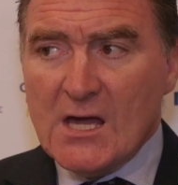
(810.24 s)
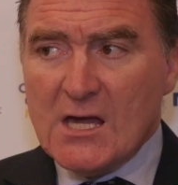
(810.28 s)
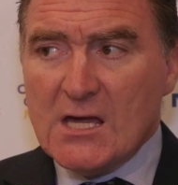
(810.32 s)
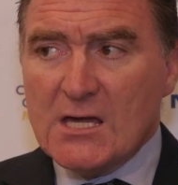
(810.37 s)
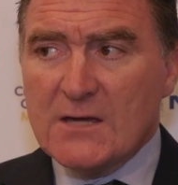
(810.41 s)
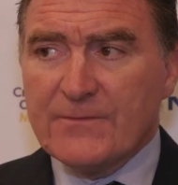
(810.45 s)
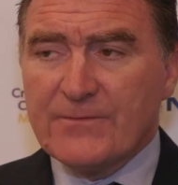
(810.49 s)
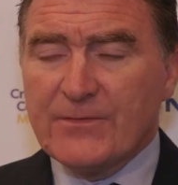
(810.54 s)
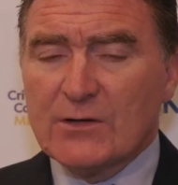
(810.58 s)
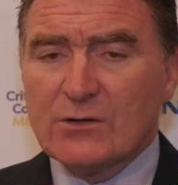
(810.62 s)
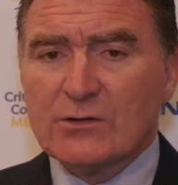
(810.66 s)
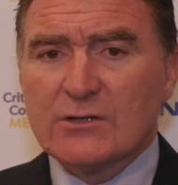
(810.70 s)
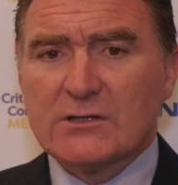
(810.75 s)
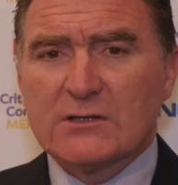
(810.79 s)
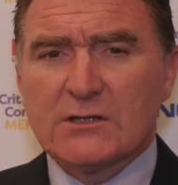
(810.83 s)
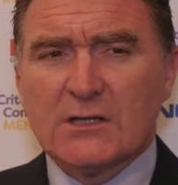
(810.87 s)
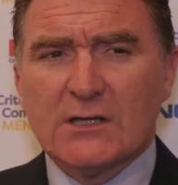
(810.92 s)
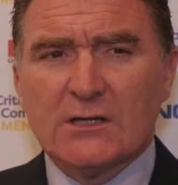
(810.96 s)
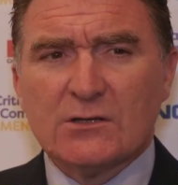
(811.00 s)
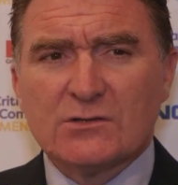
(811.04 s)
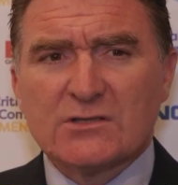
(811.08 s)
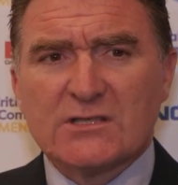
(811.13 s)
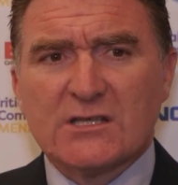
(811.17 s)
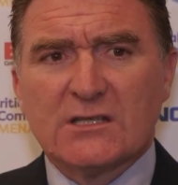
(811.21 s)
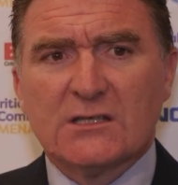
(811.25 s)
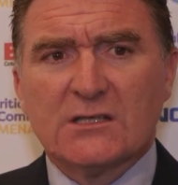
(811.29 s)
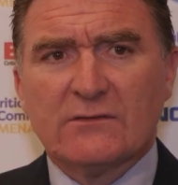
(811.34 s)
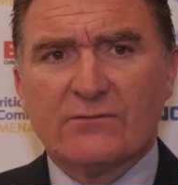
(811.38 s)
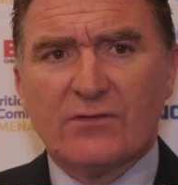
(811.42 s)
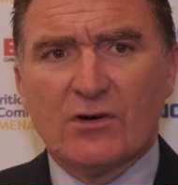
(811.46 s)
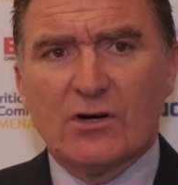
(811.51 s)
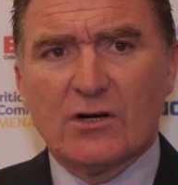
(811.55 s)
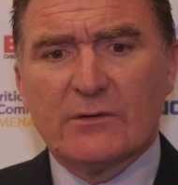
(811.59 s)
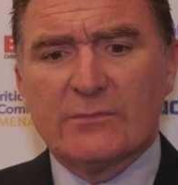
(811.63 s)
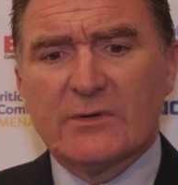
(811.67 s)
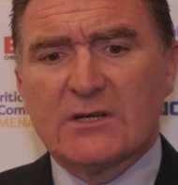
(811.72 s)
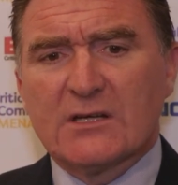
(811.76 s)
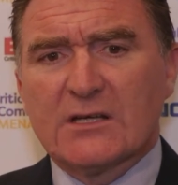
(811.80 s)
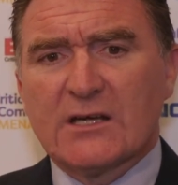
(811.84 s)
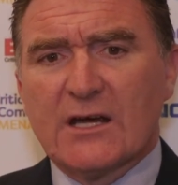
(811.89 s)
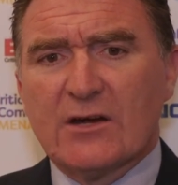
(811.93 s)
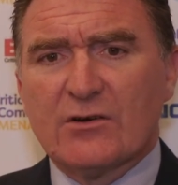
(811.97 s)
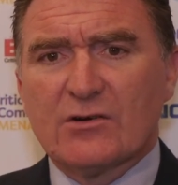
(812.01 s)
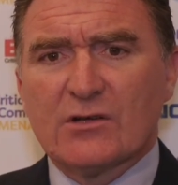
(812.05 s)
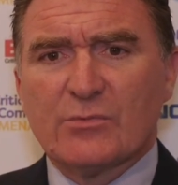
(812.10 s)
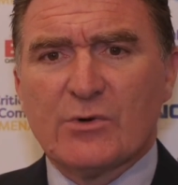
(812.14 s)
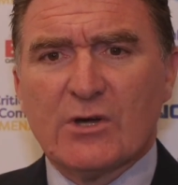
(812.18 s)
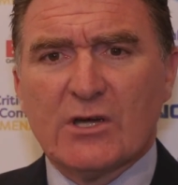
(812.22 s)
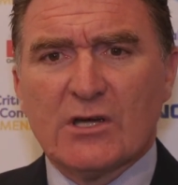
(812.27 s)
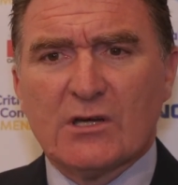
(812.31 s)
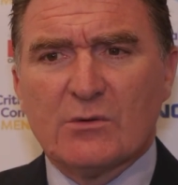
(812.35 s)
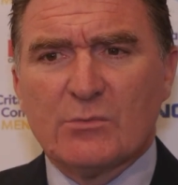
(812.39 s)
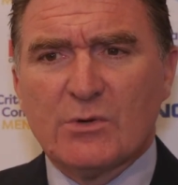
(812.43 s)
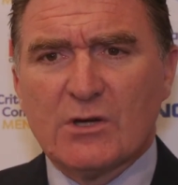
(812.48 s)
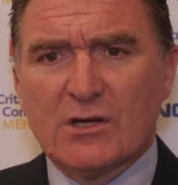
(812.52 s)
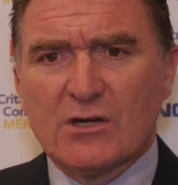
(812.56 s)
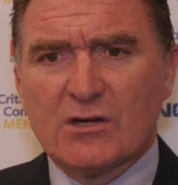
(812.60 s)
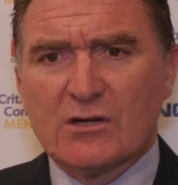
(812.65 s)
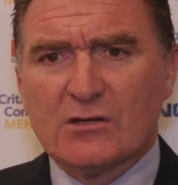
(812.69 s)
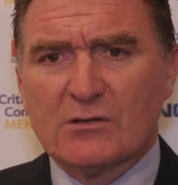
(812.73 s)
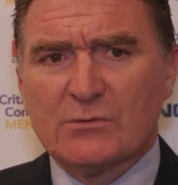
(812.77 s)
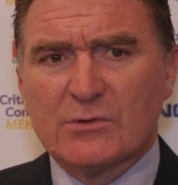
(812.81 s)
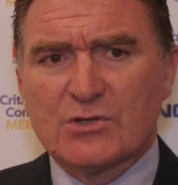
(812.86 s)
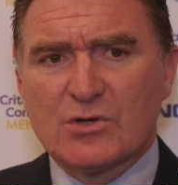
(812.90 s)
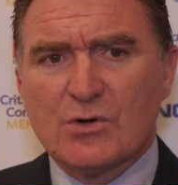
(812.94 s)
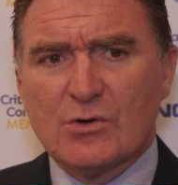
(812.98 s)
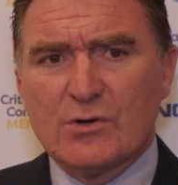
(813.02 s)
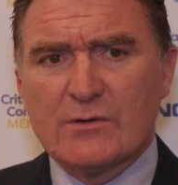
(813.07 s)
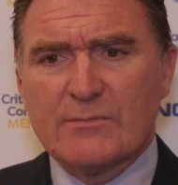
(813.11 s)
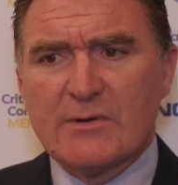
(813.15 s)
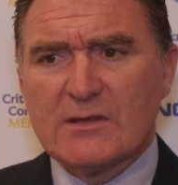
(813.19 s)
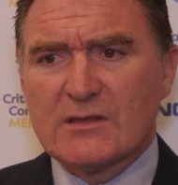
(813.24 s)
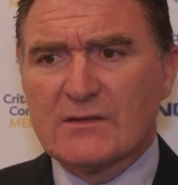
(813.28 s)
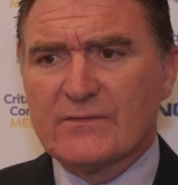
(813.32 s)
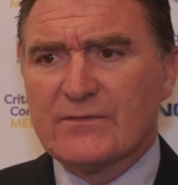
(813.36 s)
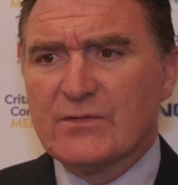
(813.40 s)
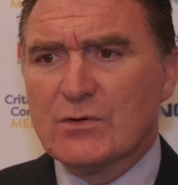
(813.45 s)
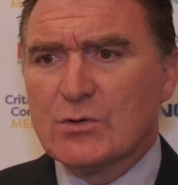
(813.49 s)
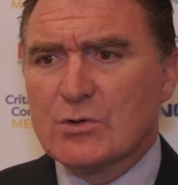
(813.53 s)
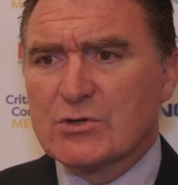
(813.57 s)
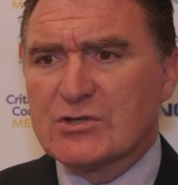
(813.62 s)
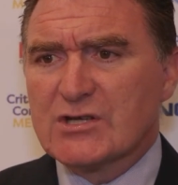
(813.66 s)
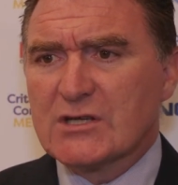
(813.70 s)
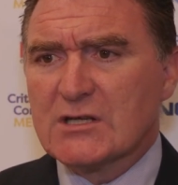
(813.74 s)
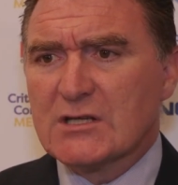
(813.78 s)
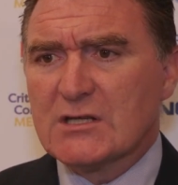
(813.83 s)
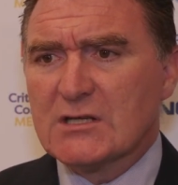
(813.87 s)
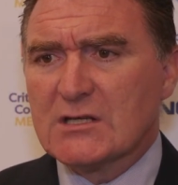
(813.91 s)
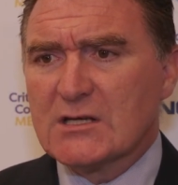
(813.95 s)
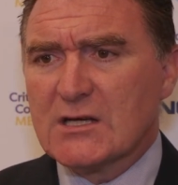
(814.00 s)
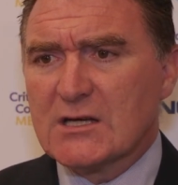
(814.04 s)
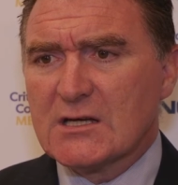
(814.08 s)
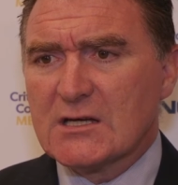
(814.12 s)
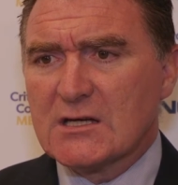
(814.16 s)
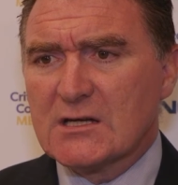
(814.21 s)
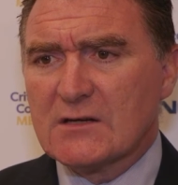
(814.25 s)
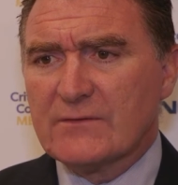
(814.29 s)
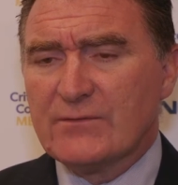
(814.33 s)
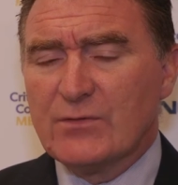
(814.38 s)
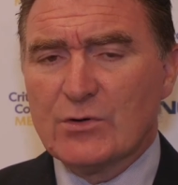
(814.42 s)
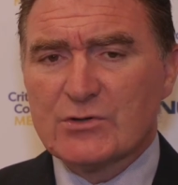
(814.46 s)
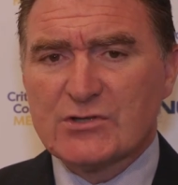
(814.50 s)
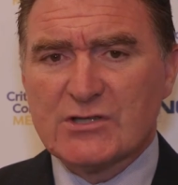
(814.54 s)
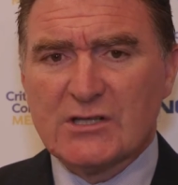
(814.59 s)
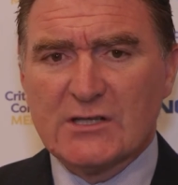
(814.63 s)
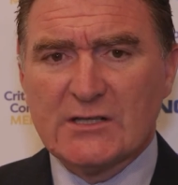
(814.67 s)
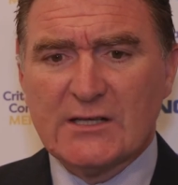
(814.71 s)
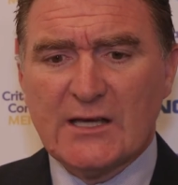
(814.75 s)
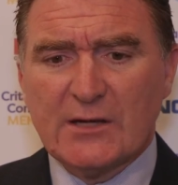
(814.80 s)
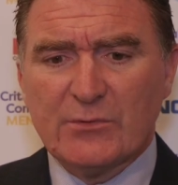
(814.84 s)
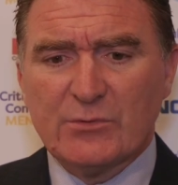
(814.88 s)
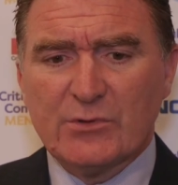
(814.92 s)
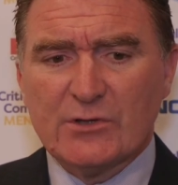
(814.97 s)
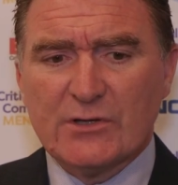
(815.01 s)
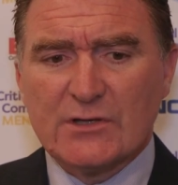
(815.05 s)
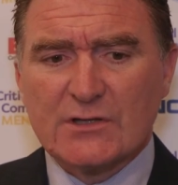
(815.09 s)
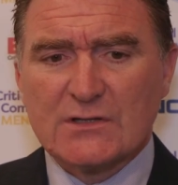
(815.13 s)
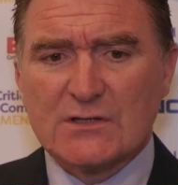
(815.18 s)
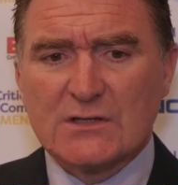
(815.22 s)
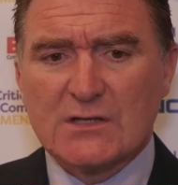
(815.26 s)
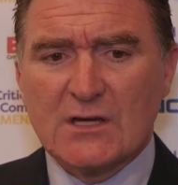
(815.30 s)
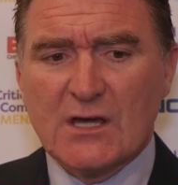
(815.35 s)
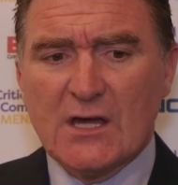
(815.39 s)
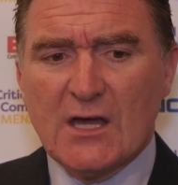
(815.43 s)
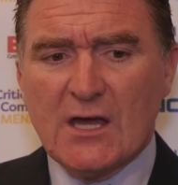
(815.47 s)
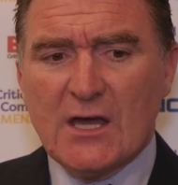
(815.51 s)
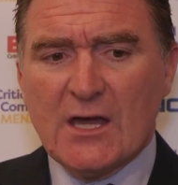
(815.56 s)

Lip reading: If we look at the LTE environment currently, we're talking about the 4G networks.